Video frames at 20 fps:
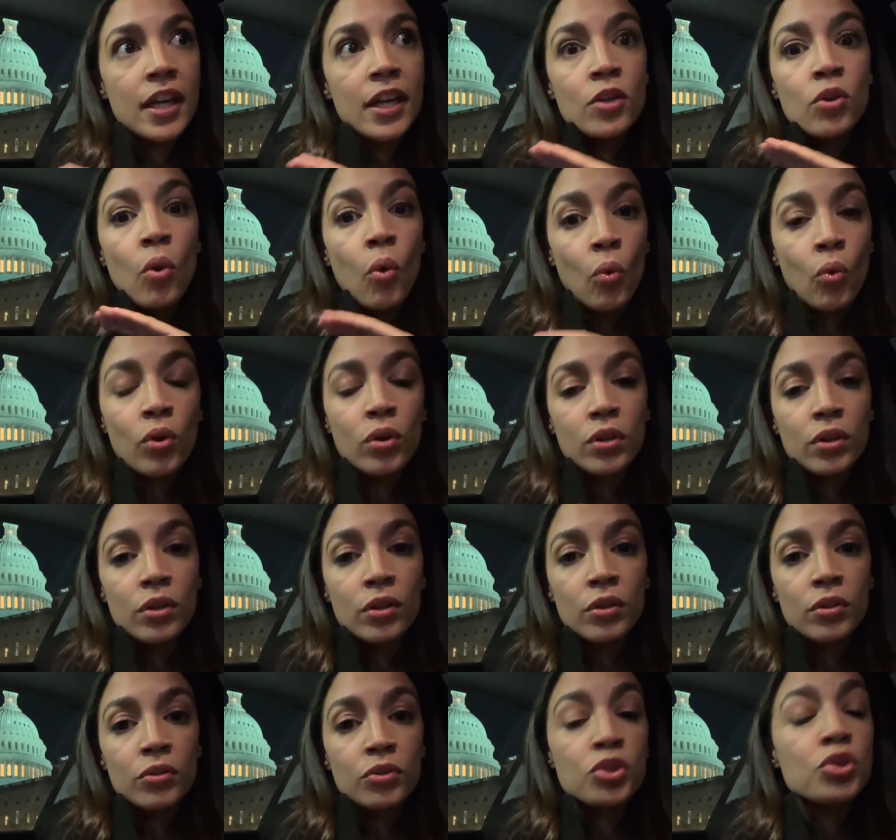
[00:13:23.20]
in
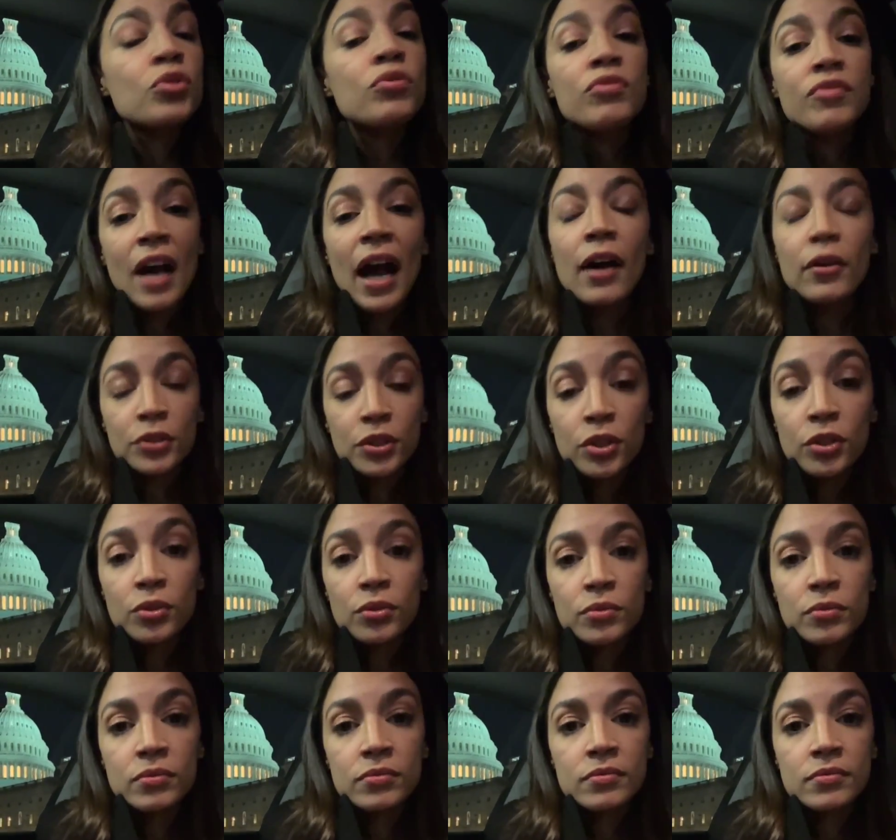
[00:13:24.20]
order to
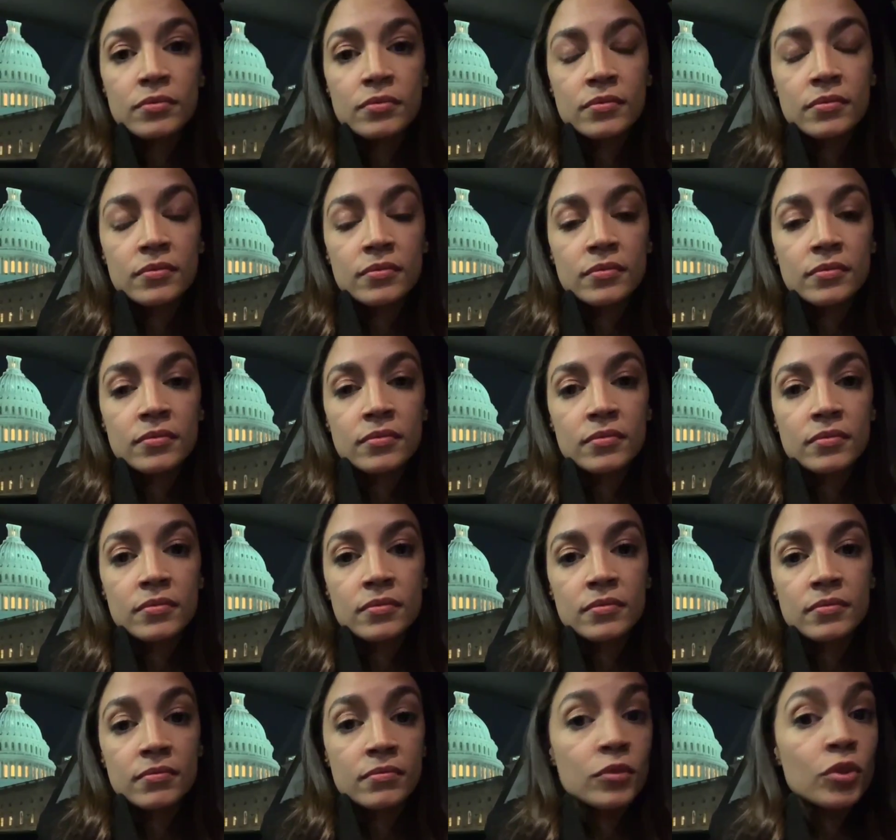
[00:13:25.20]
value
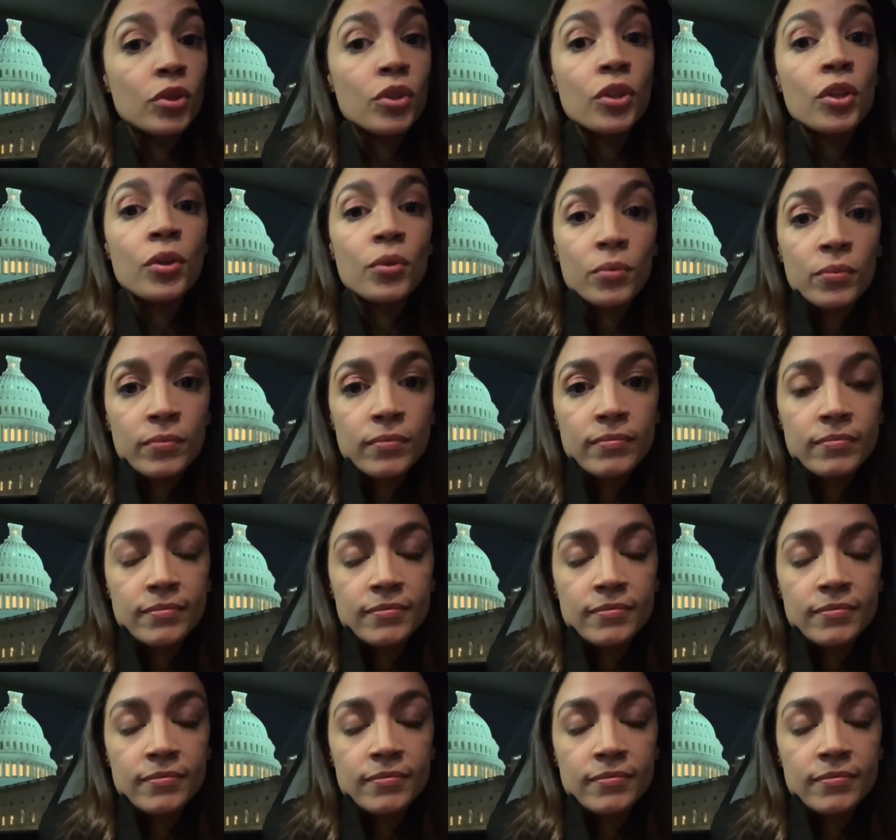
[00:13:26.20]
you.